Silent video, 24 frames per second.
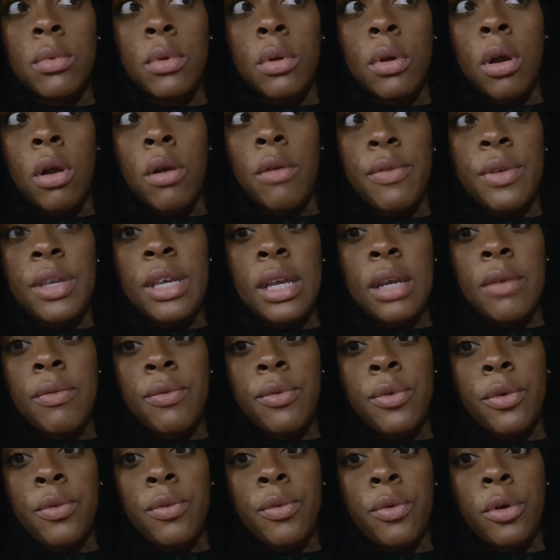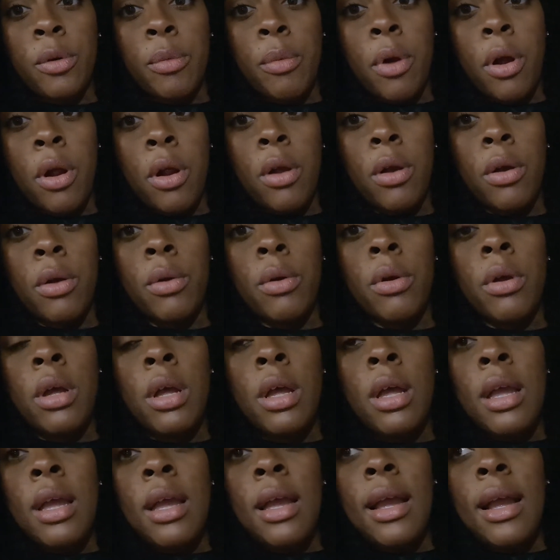our vegan food for tomorrow.
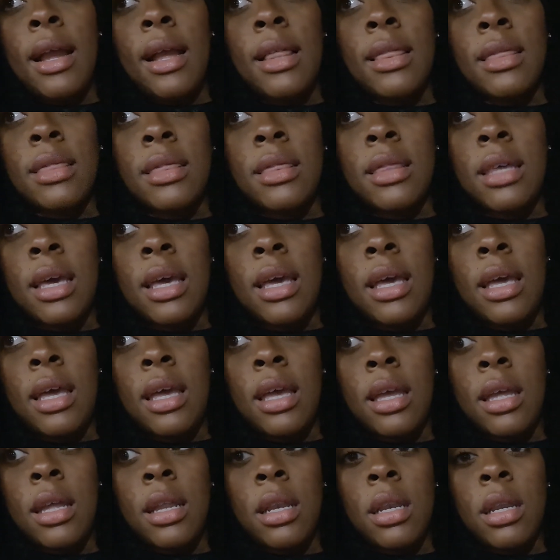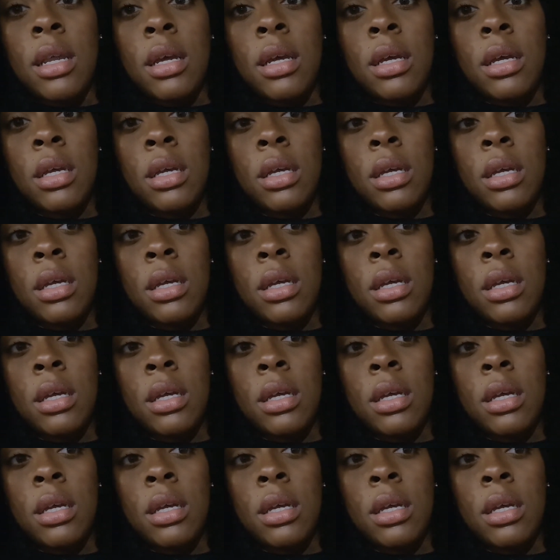And then